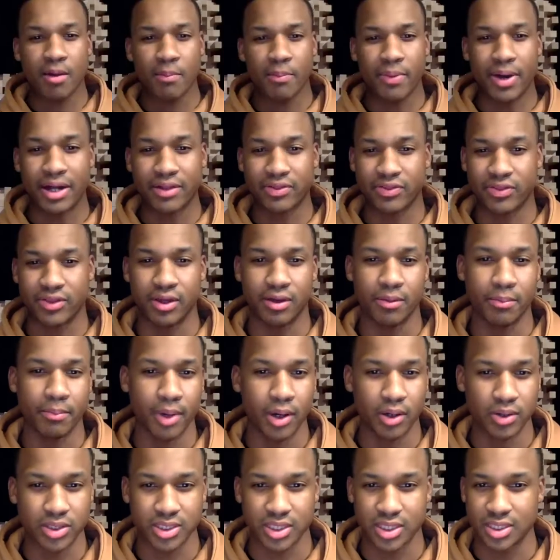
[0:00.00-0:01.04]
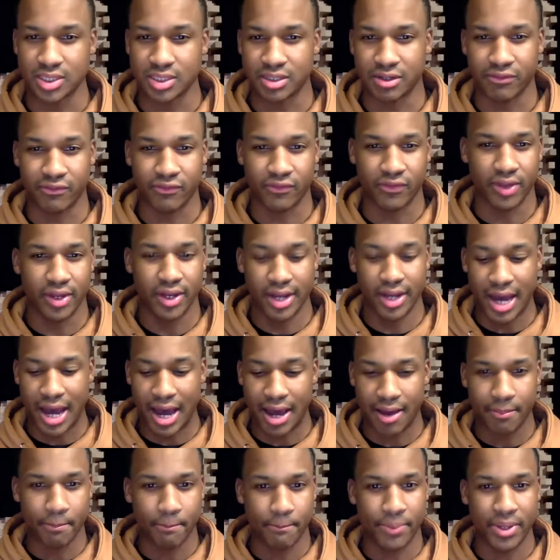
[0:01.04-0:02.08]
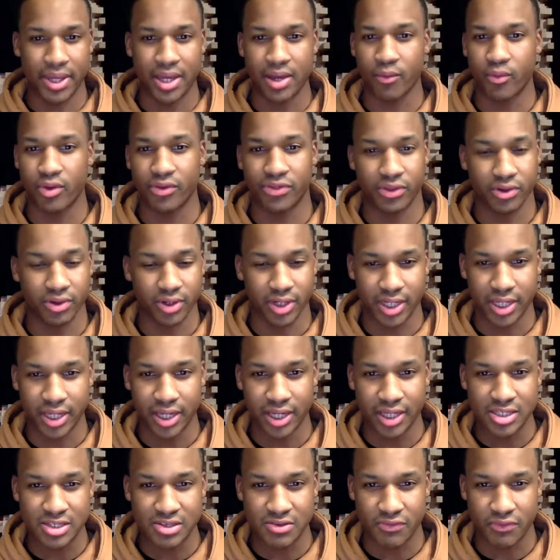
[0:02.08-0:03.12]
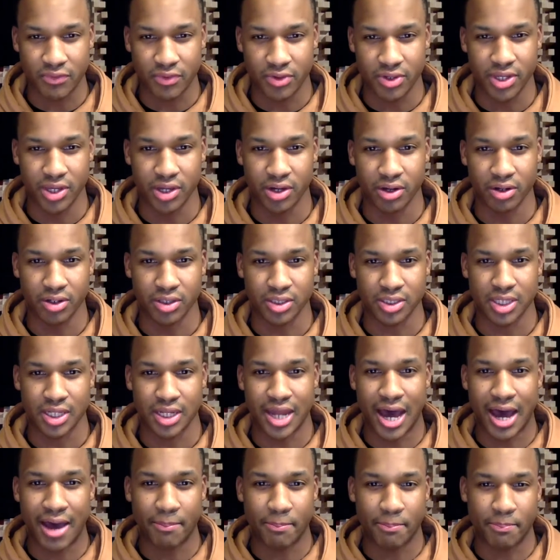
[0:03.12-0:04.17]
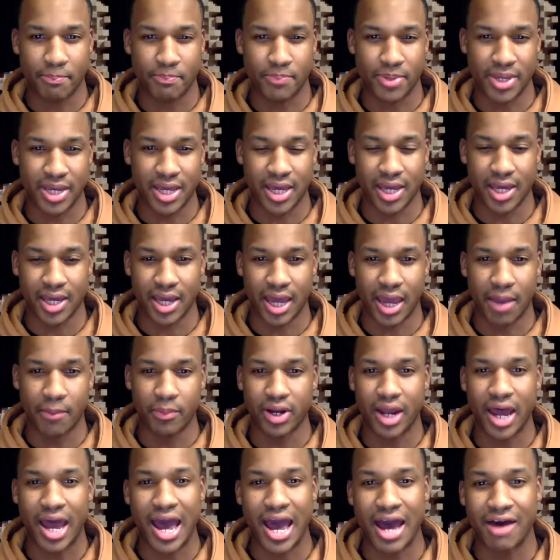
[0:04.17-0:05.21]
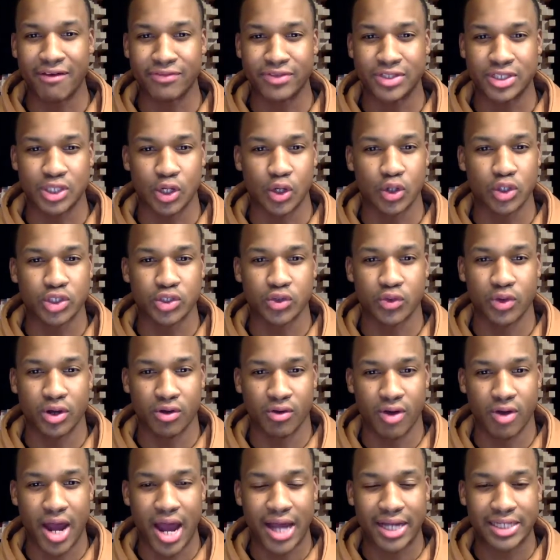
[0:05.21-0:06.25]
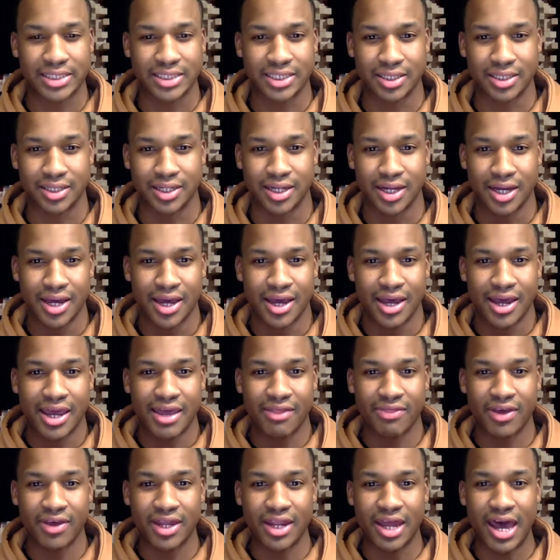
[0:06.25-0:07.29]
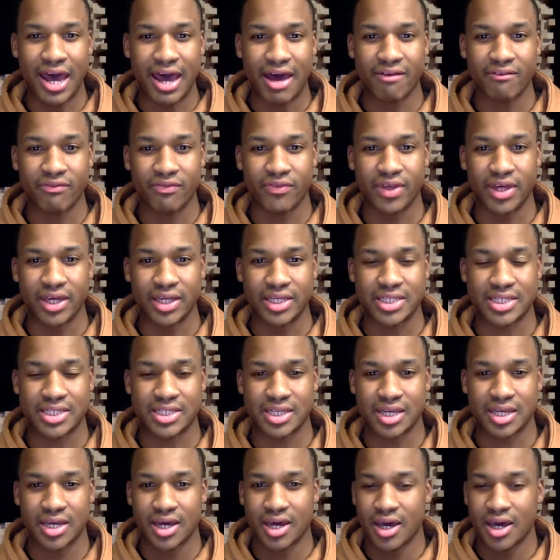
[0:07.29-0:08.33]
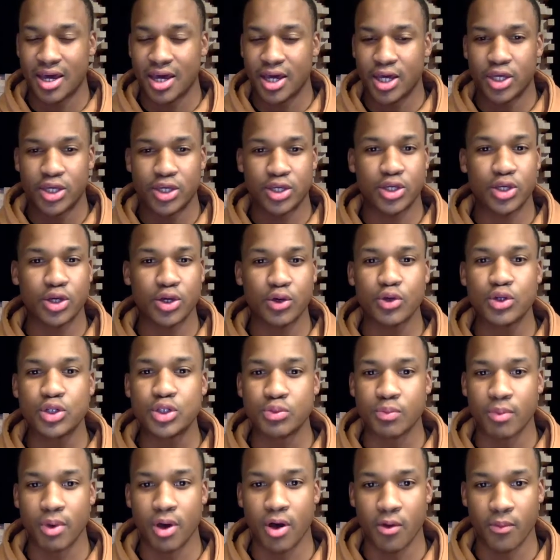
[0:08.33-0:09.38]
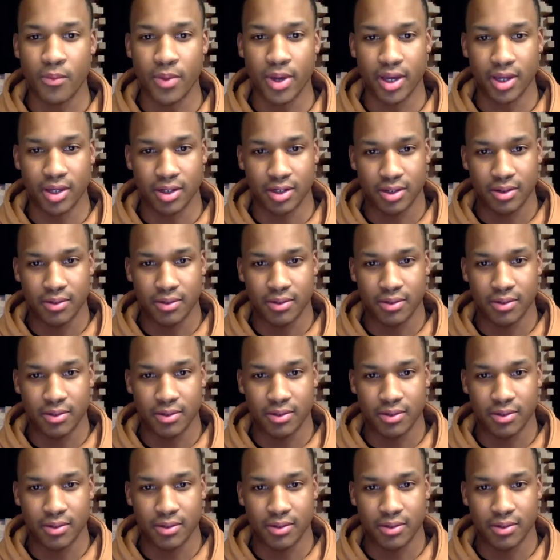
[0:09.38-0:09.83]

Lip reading: about the emotions of not being with your kids for years, not being able to have social interaction, and then have this huge moment,